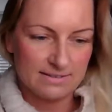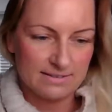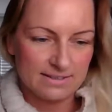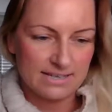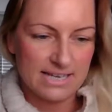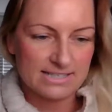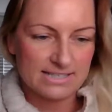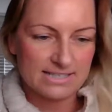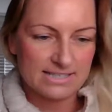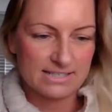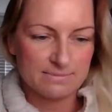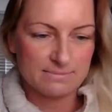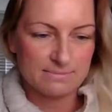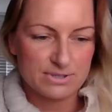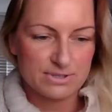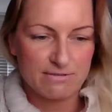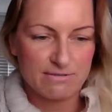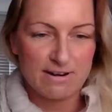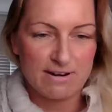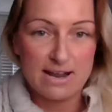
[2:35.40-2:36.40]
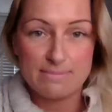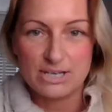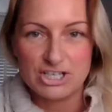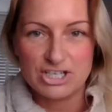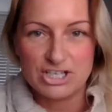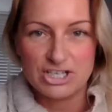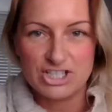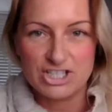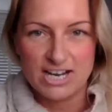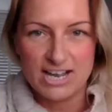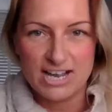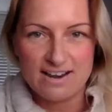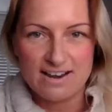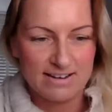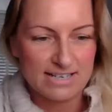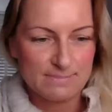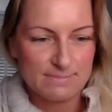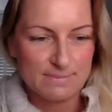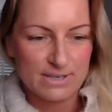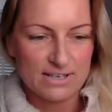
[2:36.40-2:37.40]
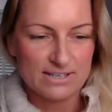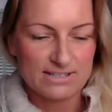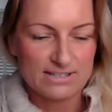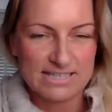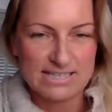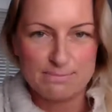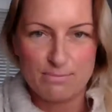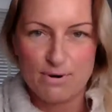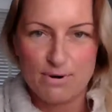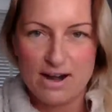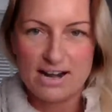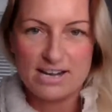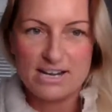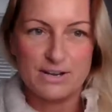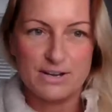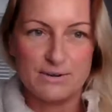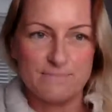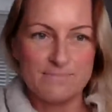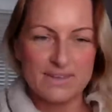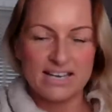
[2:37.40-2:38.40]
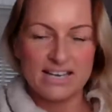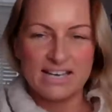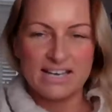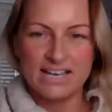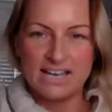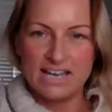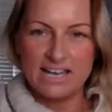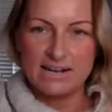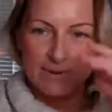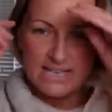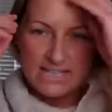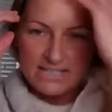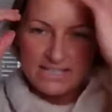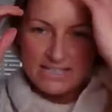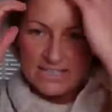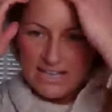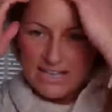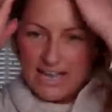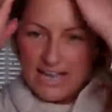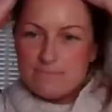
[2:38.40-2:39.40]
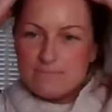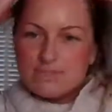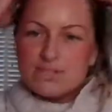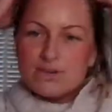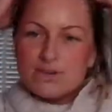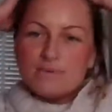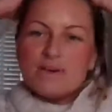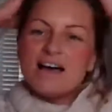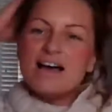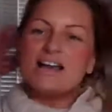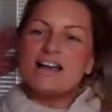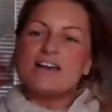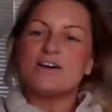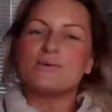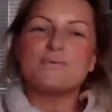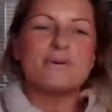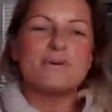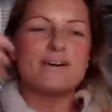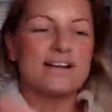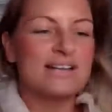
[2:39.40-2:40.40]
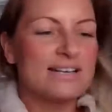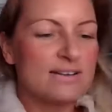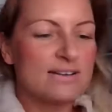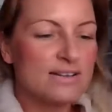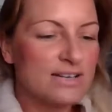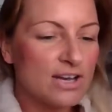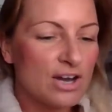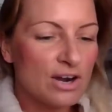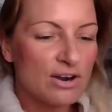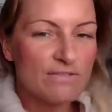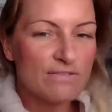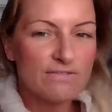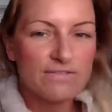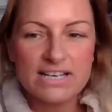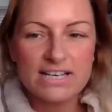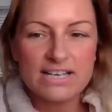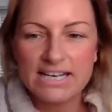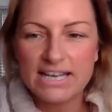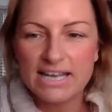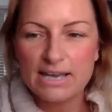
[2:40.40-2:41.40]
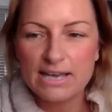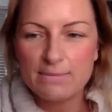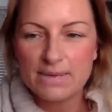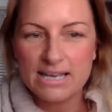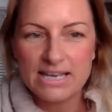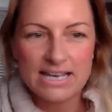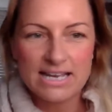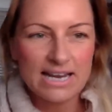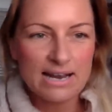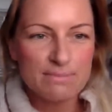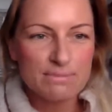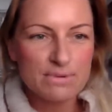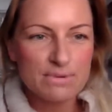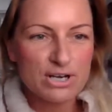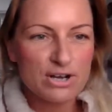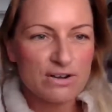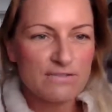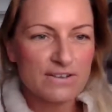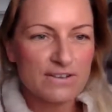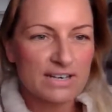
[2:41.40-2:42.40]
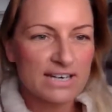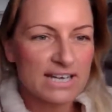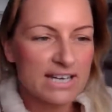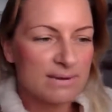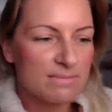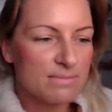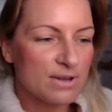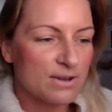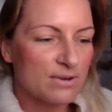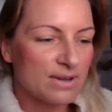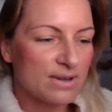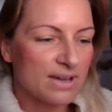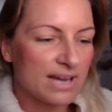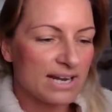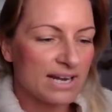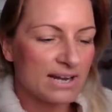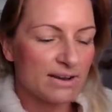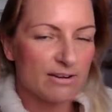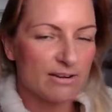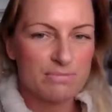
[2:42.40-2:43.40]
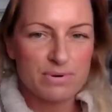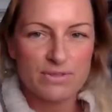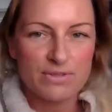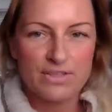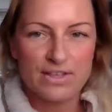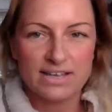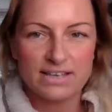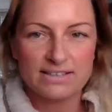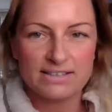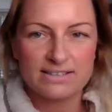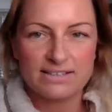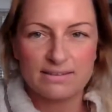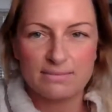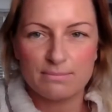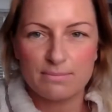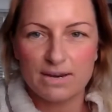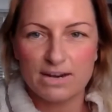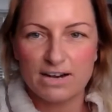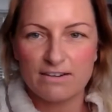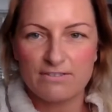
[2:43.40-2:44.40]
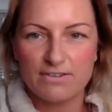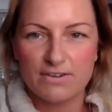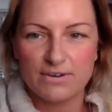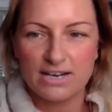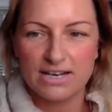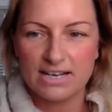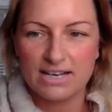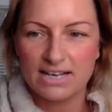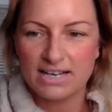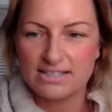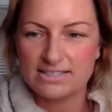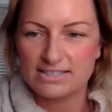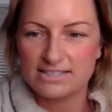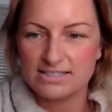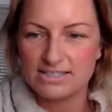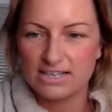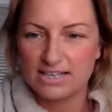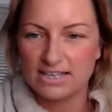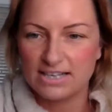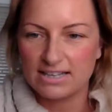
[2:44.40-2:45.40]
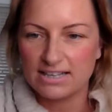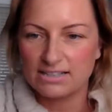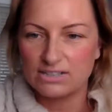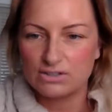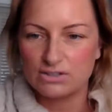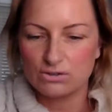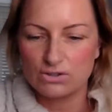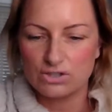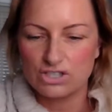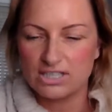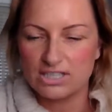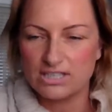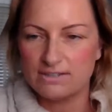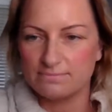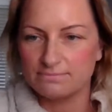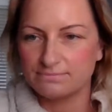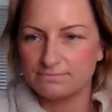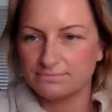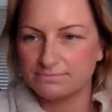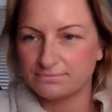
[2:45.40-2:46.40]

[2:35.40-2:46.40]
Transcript: hit subscribe and share it because it's brand new. Anyway, um, so hello, and hopefully you can hear me. Let me know if you can hear me okay. Now I've put that microphone in that hasn't done anything dodgy.